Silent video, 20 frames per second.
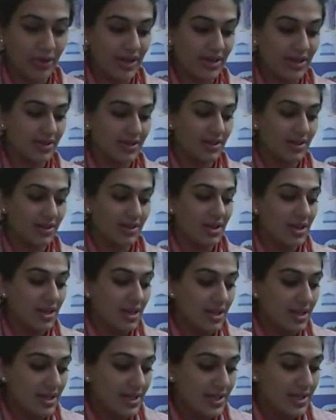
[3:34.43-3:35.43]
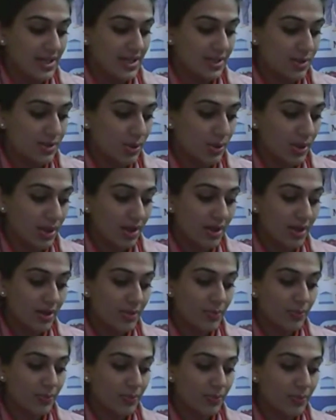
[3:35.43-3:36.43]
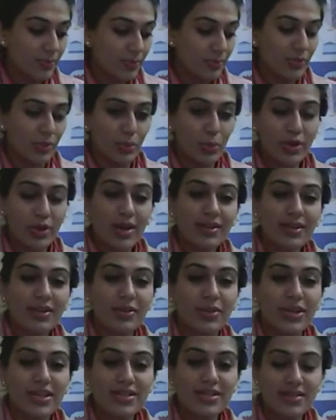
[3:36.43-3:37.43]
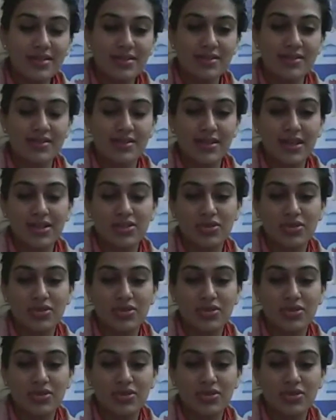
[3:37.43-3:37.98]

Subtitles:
Right. So, what are the reasons